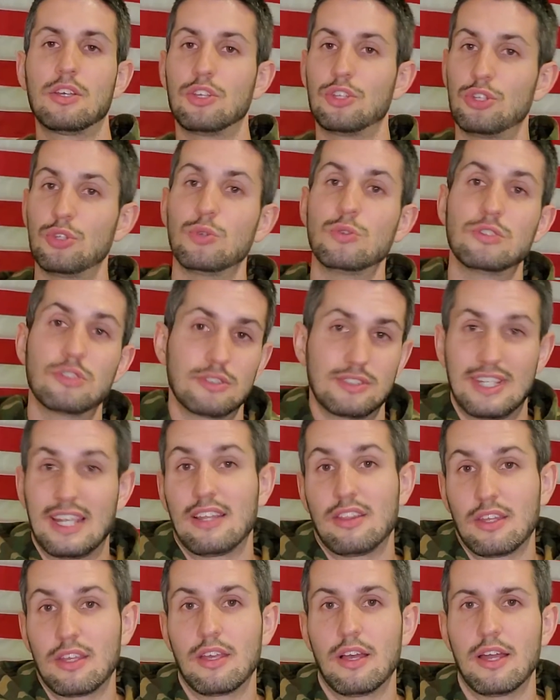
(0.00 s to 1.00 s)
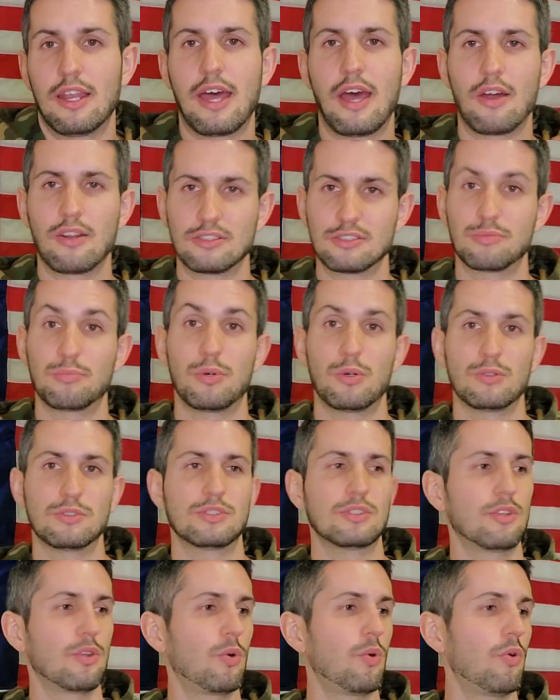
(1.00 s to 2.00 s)
you just take the gun out as
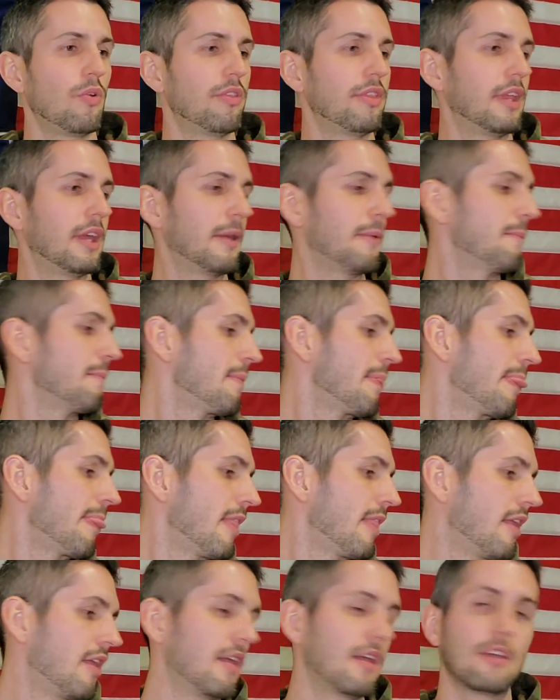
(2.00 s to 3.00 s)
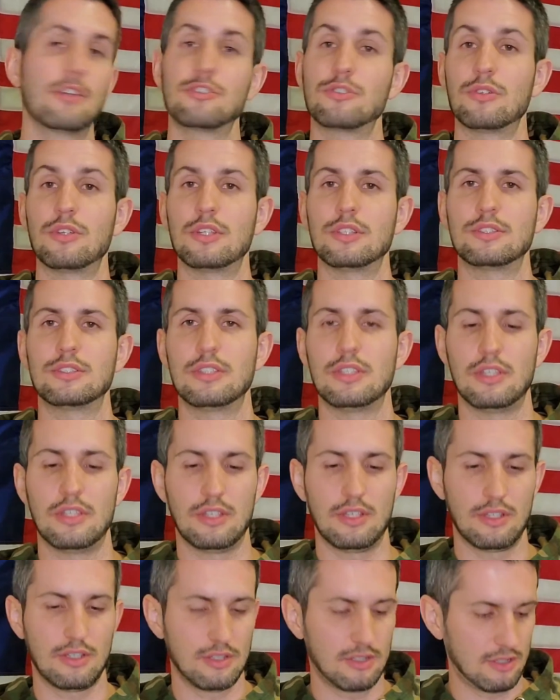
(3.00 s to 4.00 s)
opposed to the whole thing. So let's
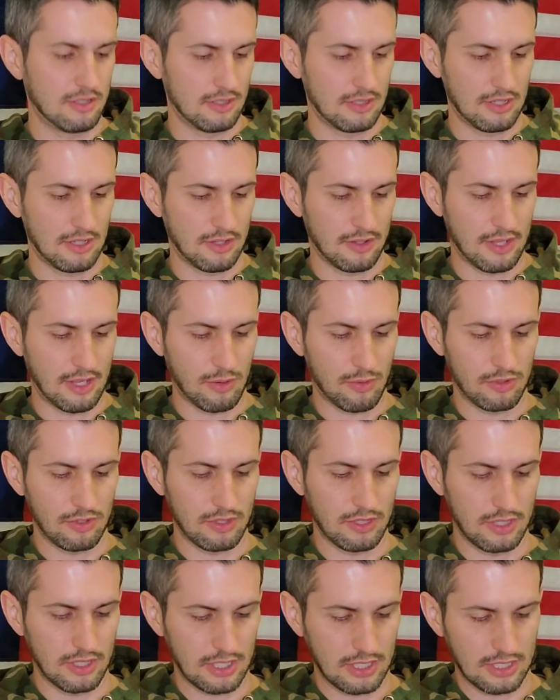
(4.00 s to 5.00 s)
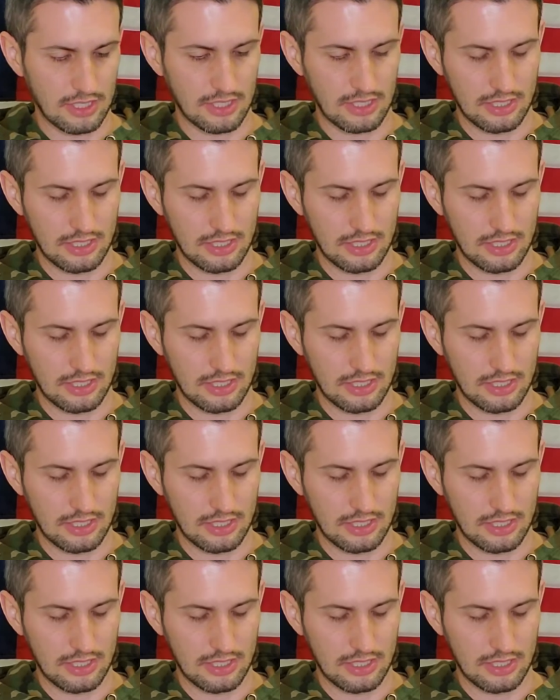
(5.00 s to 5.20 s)
see how that would look.